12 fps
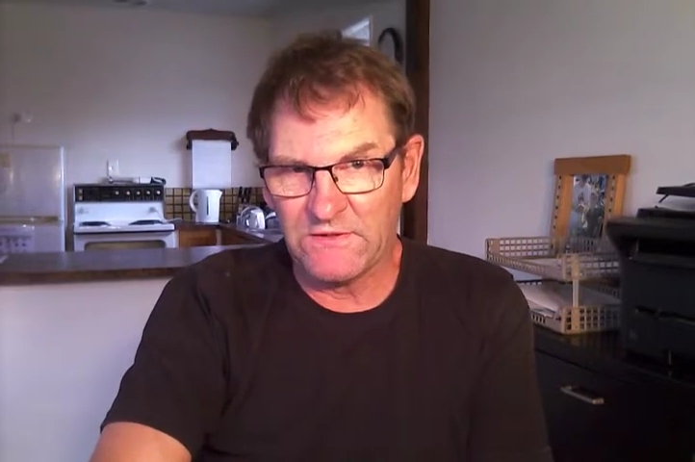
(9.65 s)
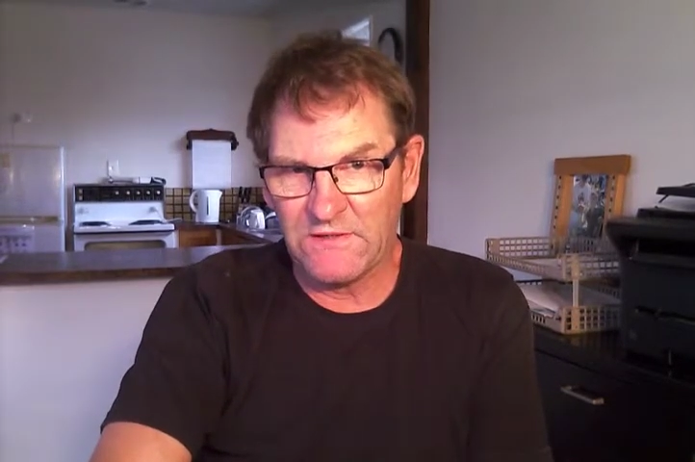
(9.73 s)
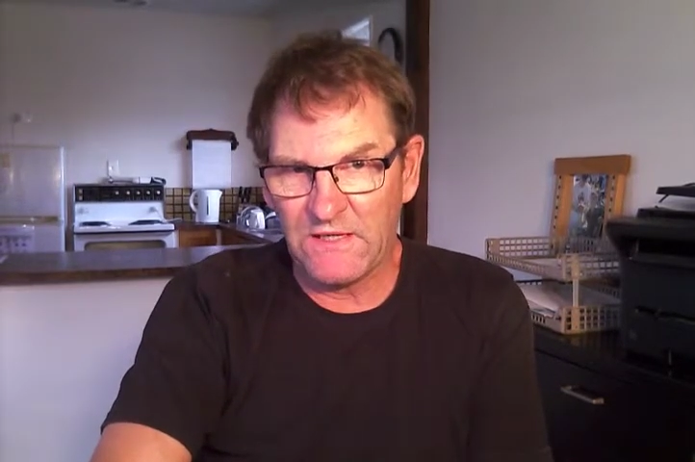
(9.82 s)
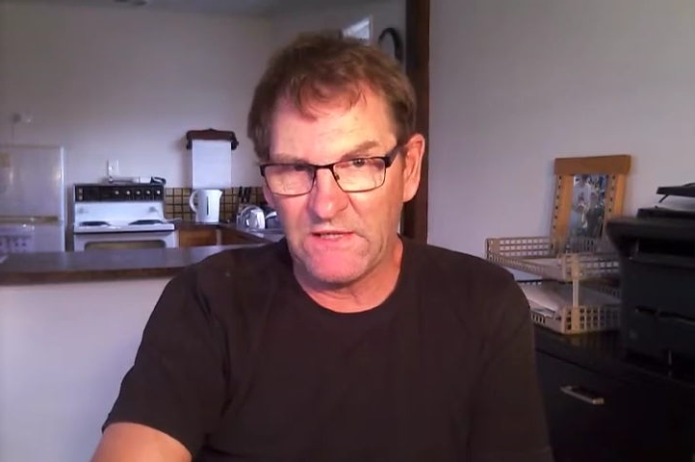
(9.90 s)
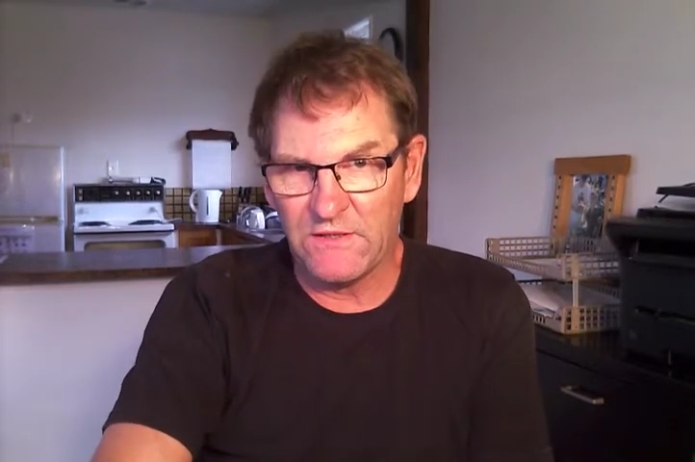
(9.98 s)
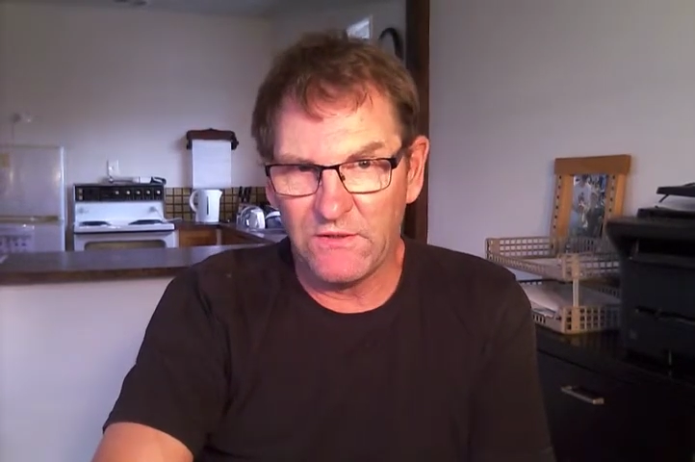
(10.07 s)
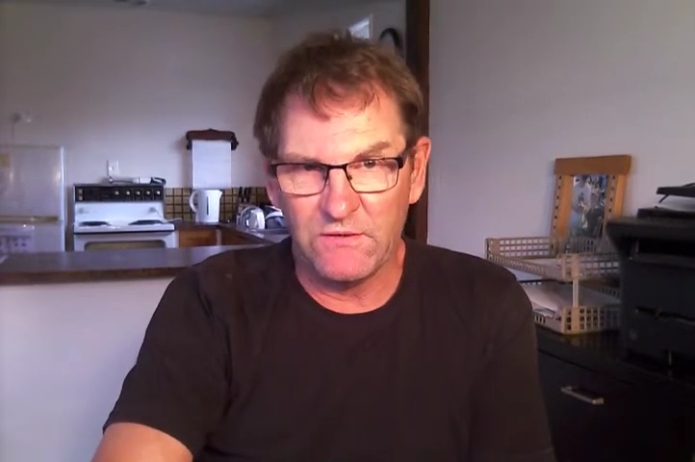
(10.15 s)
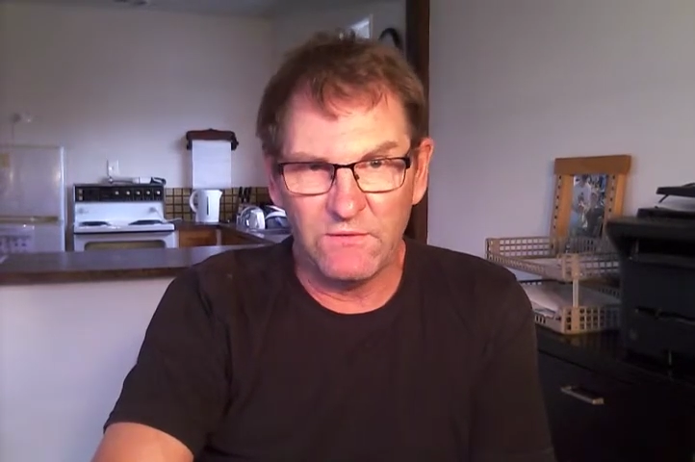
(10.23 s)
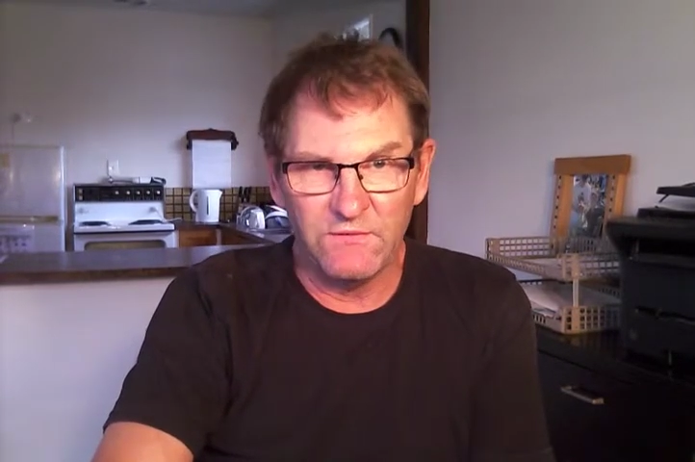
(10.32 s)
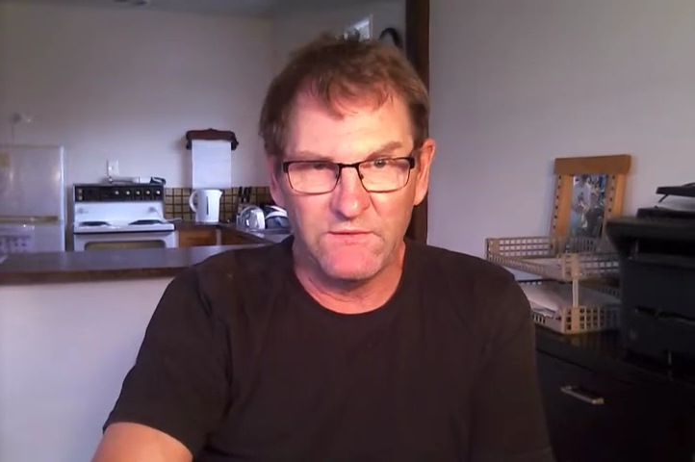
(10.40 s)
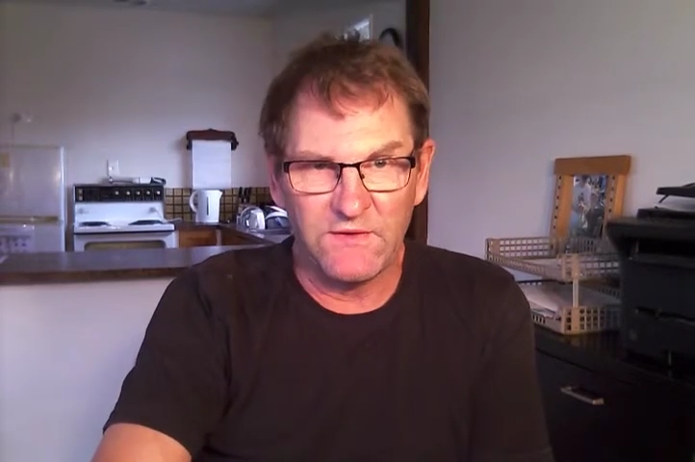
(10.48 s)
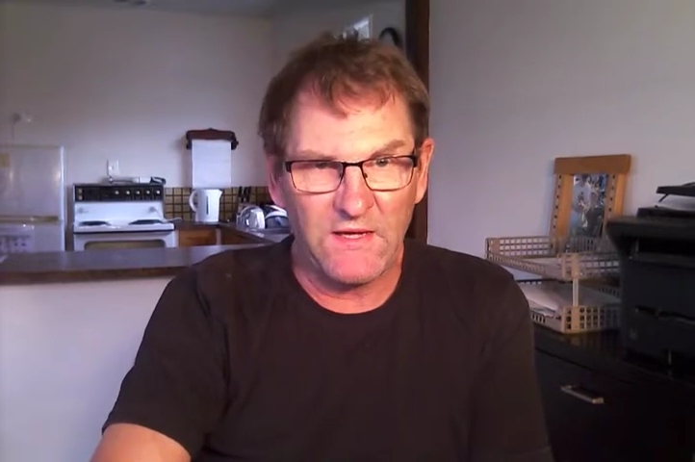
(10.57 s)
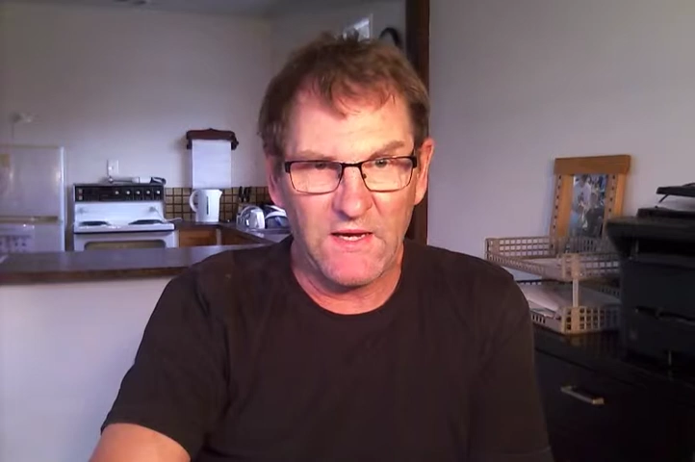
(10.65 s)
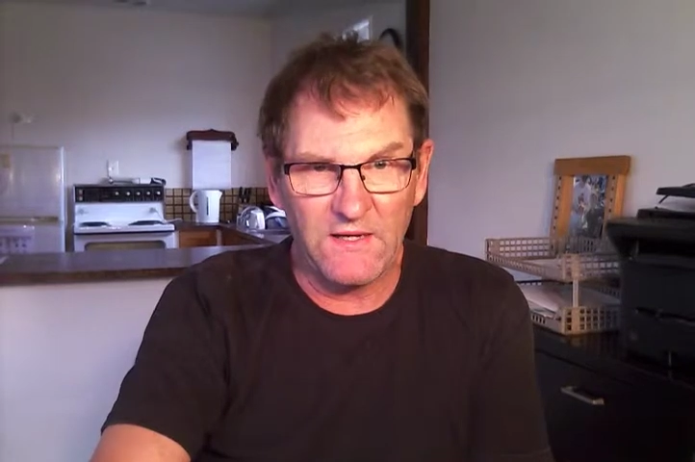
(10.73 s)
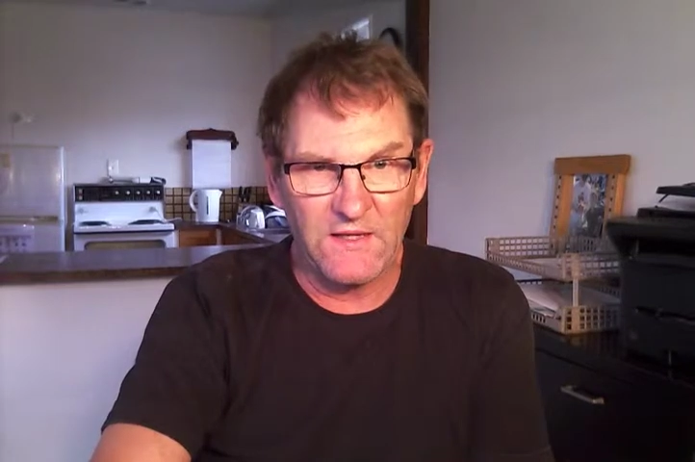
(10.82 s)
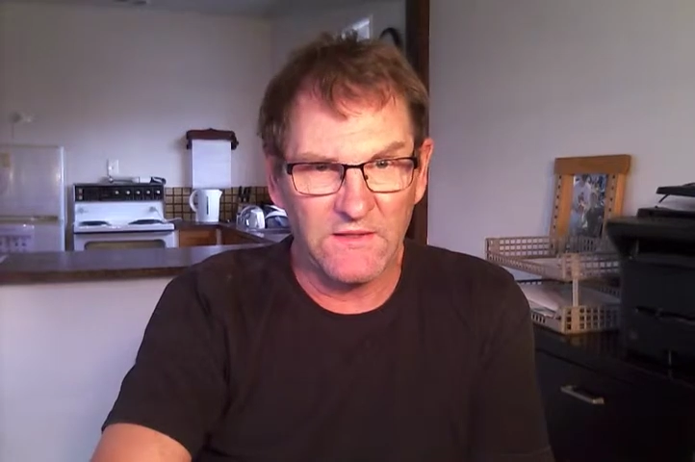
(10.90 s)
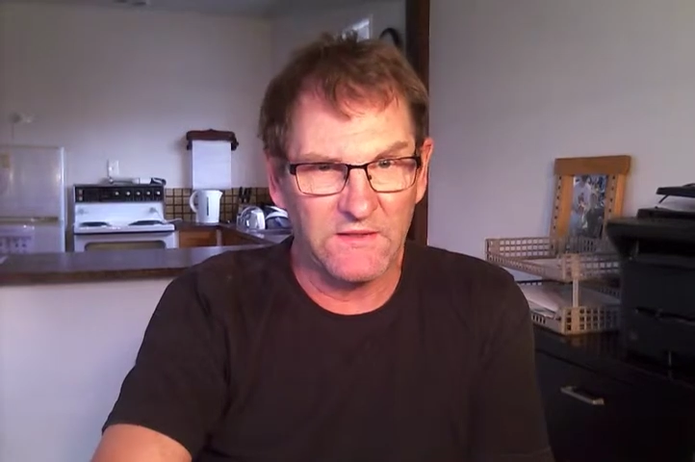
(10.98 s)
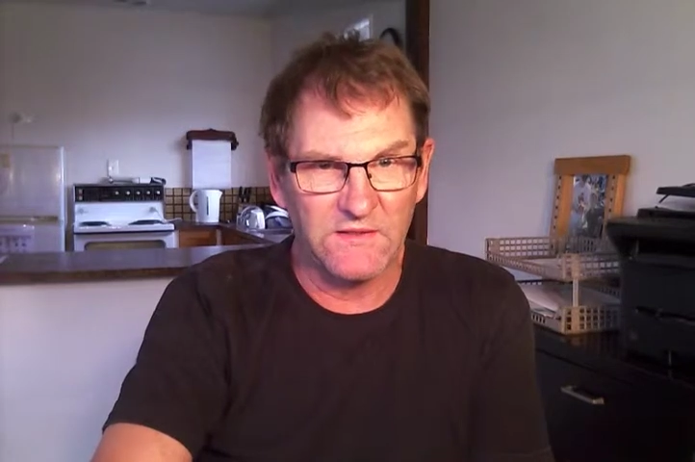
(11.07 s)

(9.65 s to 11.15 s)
tell you that it